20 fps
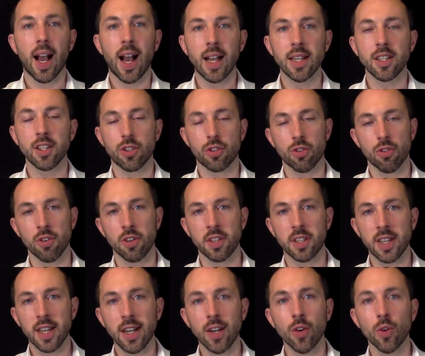As it
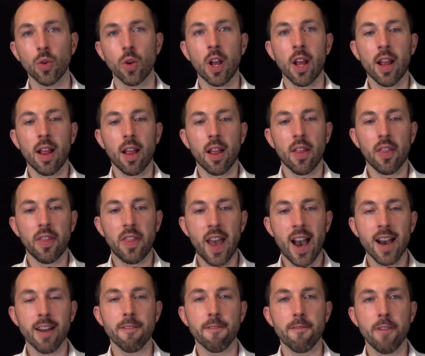turns out,
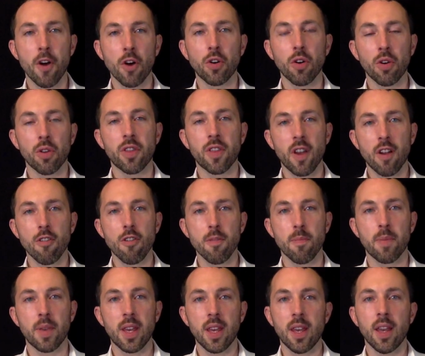that
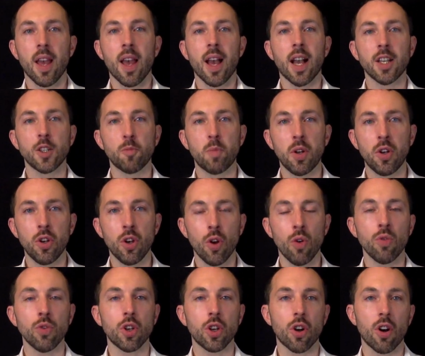phototherapy has been
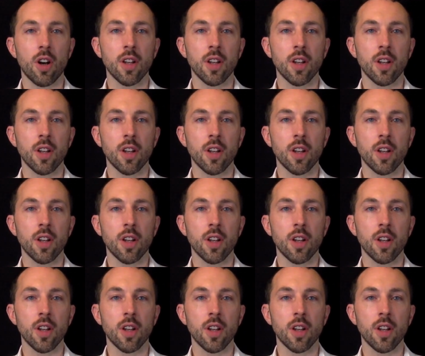known to